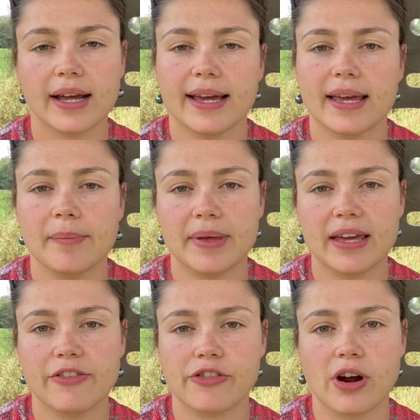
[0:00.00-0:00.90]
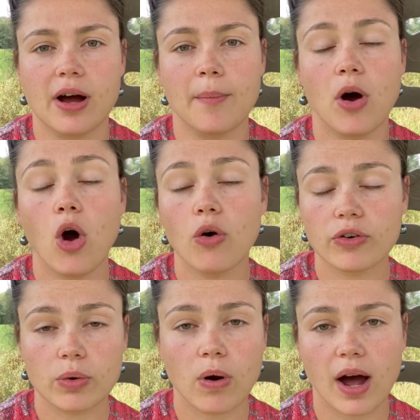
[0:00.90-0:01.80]
It can be from
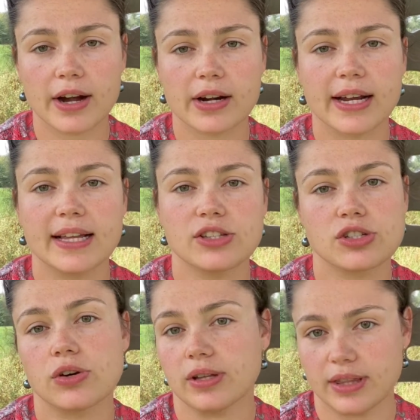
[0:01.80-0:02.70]
overwatering, so like